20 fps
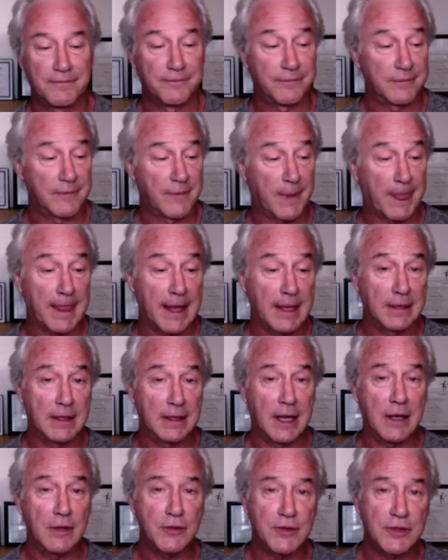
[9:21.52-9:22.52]
allows
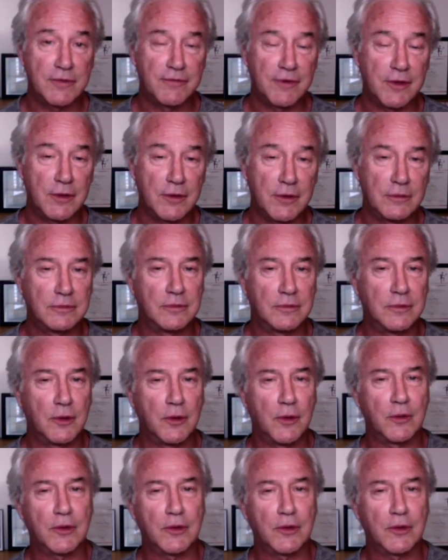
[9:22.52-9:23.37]
the flow or